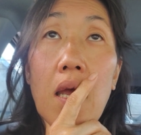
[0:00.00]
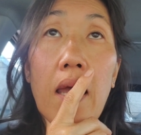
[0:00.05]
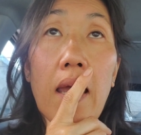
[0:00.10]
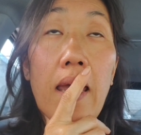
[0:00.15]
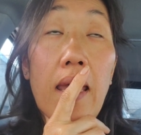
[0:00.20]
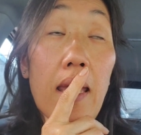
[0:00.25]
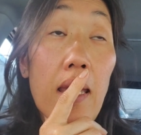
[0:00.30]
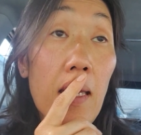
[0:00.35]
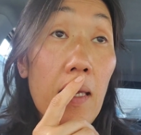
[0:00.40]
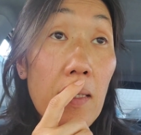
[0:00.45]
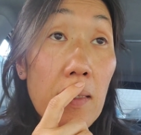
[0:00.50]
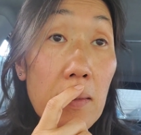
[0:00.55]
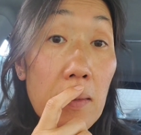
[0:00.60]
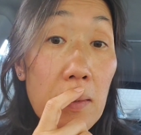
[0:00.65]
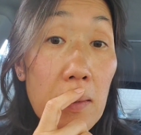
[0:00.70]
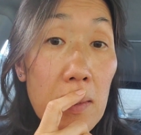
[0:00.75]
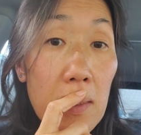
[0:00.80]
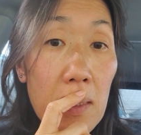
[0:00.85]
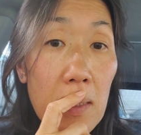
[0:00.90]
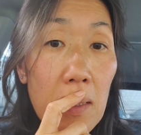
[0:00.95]

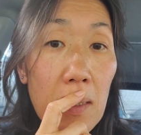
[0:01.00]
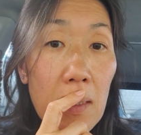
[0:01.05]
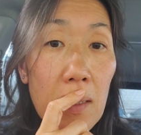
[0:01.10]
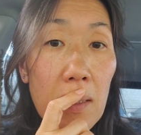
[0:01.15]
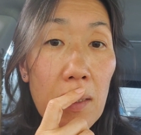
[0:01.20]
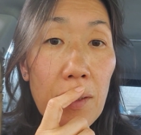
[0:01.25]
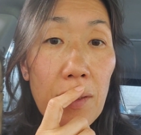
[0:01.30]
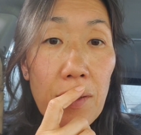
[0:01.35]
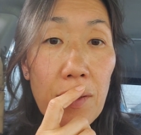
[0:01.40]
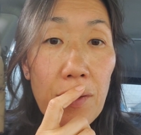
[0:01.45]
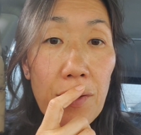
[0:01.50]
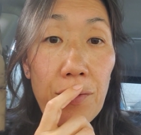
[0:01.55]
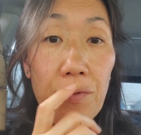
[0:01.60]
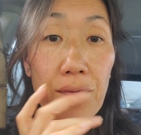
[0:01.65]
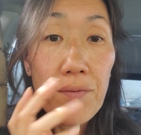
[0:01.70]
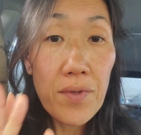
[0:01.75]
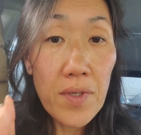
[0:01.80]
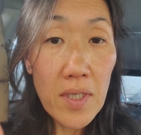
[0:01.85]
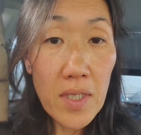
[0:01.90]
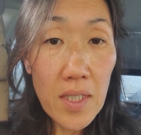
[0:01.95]
And
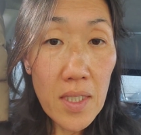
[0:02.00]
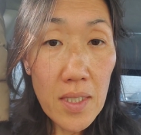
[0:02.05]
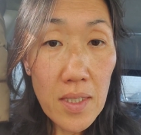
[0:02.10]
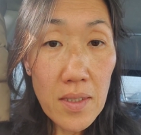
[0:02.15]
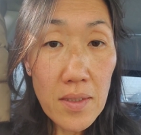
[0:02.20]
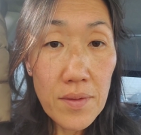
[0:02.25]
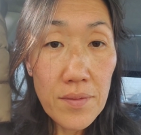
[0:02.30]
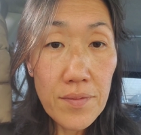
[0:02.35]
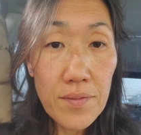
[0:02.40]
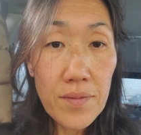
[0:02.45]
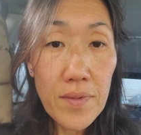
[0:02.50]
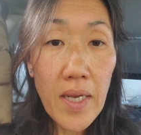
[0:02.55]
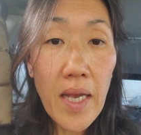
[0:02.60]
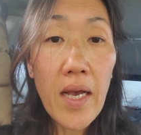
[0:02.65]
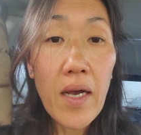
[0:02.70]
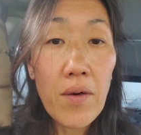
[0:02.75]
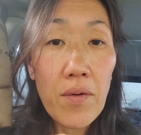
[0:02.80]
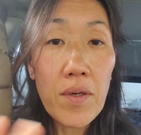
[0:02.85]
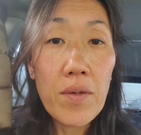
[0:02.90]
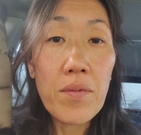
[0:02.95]
3,
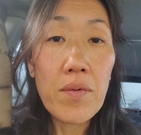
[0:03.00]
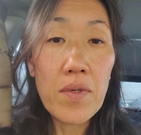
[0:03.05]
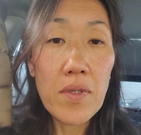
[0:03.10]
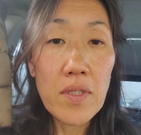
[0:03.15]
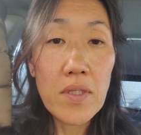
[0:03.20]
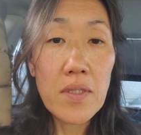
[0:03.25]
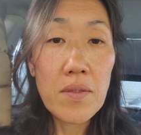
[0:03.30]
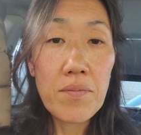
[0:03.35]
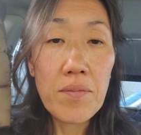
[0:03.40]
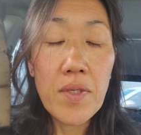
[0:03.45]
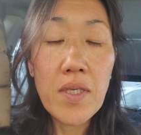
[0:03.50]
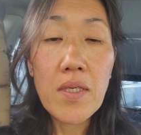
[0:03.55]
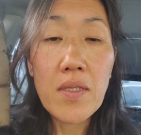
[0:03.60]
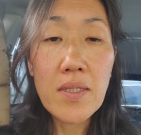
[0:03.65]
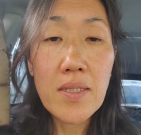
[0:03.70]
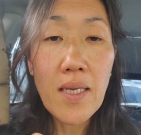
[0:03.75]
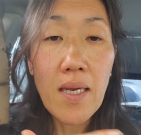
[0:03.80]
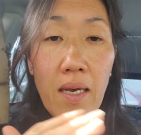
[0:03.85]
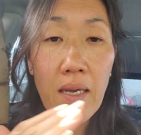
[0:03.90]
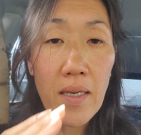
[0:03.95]
how it works.
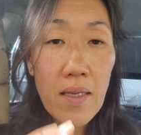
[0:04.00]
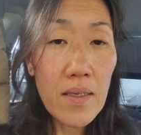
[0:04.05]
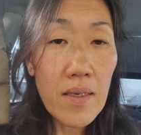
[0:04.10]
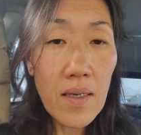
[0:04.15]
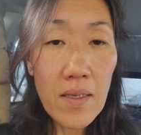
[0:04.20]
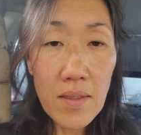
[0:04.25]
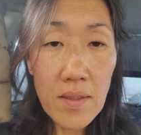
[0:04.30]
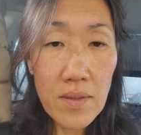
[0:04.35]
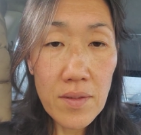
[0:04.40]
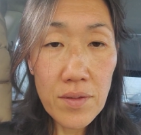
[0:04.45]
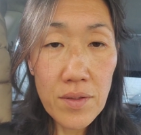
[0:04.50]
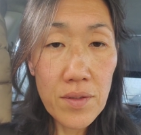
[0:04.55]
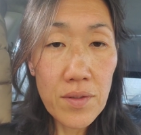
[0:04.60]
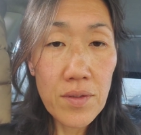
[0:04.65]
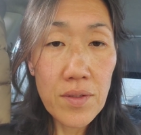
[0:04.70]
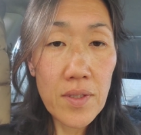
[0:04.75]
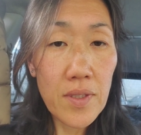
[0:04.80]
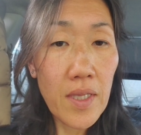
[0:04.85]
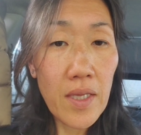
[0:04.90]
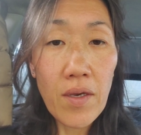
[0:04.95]
Because
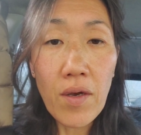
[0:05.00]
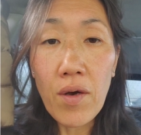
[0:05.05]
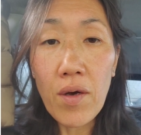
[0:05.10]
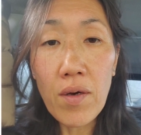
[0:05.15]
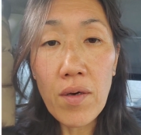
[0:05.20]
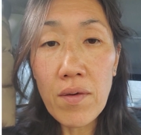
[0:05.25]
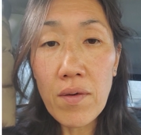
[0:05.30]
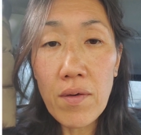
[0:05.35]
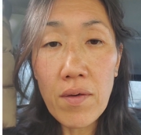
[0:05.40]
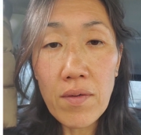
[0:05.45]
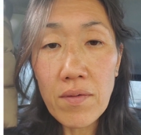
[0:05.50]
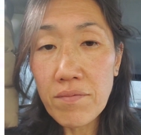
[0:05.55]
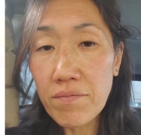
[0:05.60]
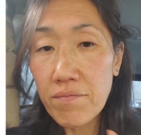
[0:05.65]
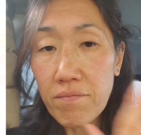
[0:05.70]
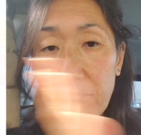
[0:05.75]
ionizers, they all